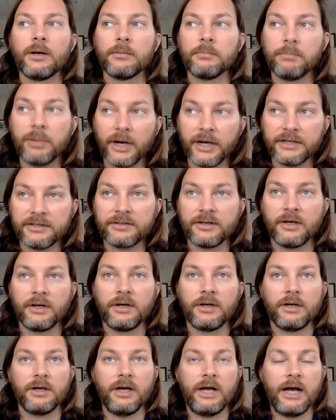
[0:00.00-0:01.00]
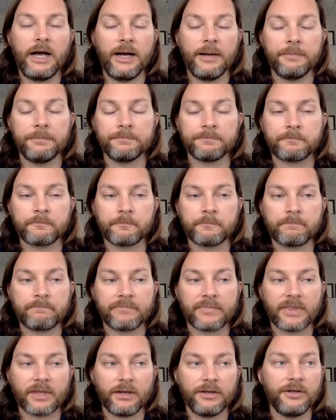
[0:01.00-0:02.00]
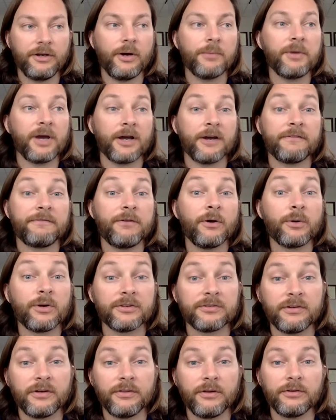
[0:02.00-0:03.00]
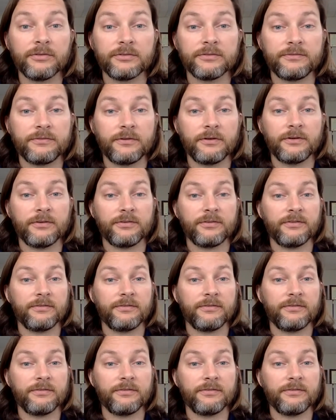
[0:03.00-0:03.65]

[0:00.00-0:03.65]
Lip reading: But, I'm not going to focus on those at first.